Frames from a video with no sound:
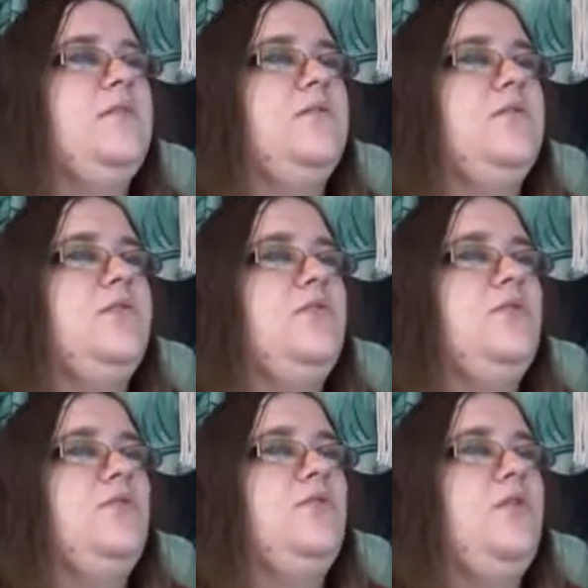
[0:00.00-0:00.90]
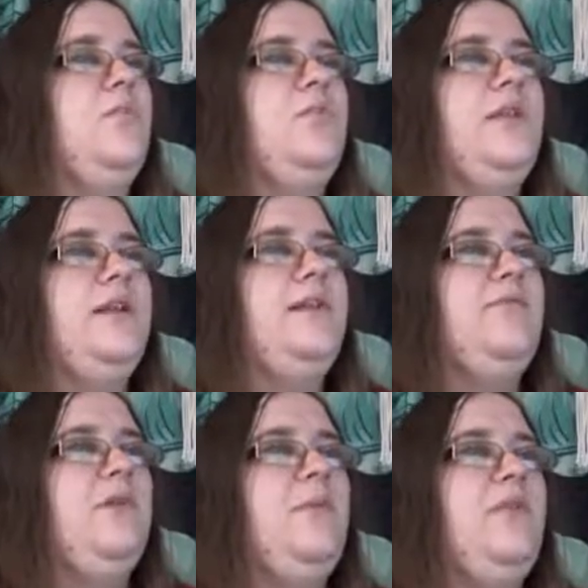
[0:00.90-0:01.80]
to completely
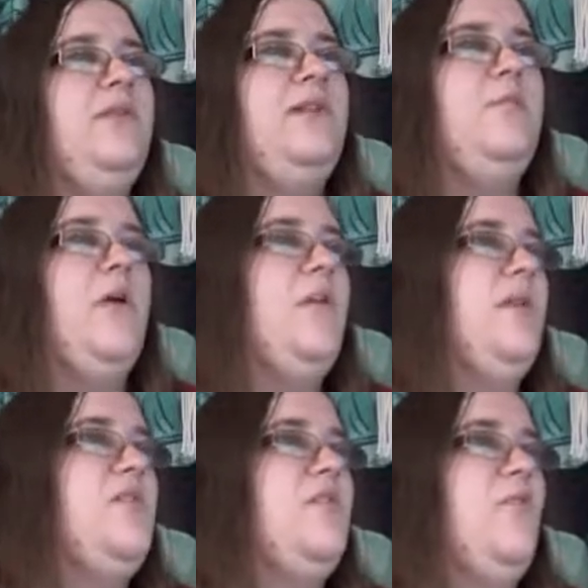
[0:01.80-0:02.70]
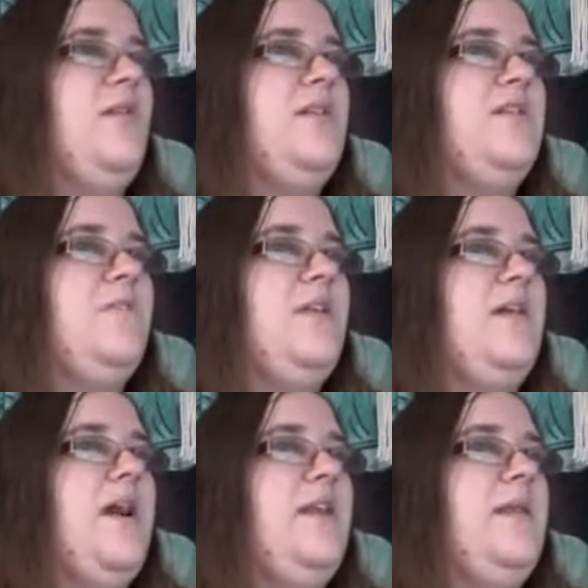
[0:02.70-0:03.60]
rebuild this. Part of me just wants it to be
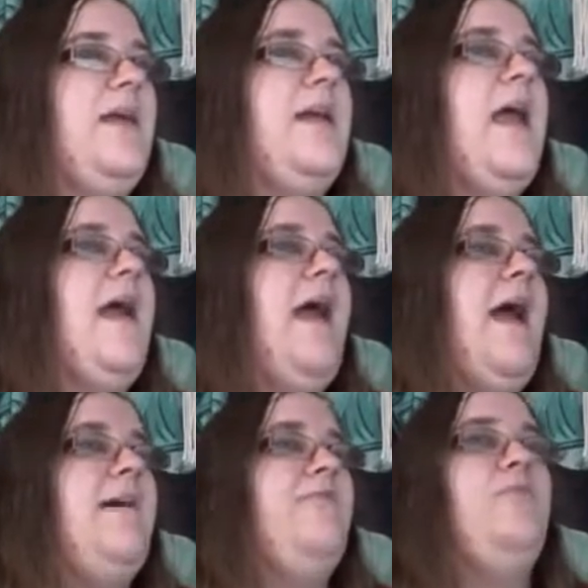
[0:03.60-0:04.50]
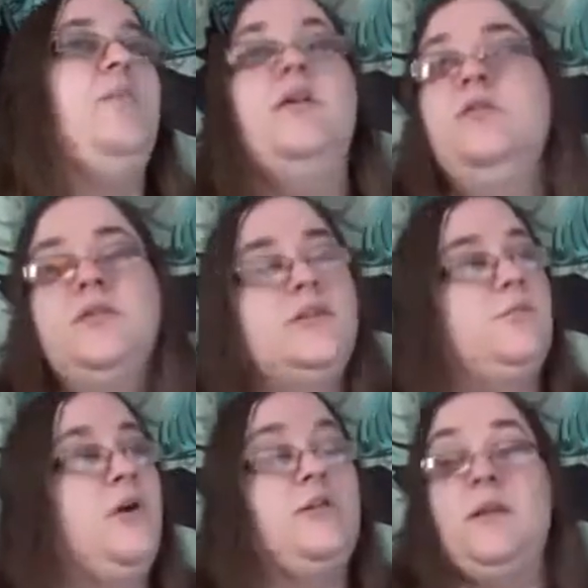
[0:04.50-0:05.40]
kind of like half built,
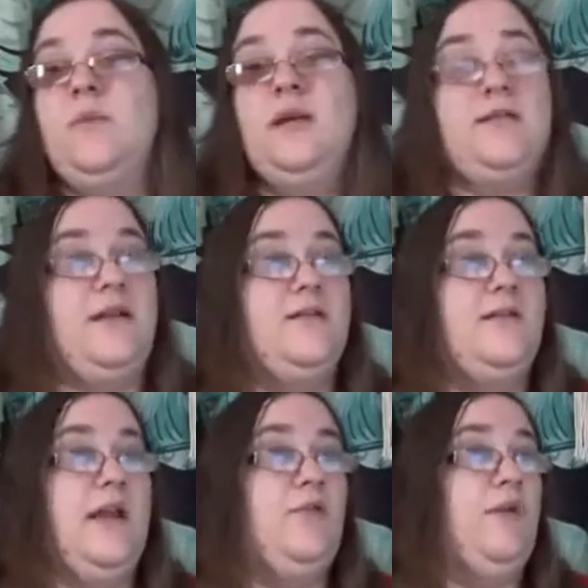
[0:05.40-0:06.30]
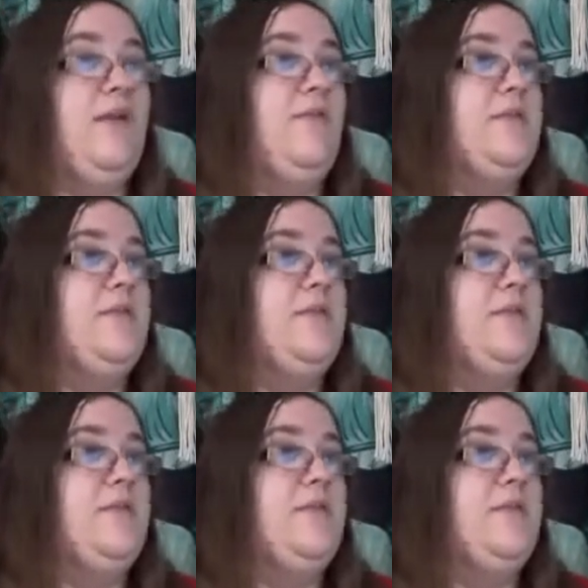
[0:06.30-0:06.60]
partly because I don't have the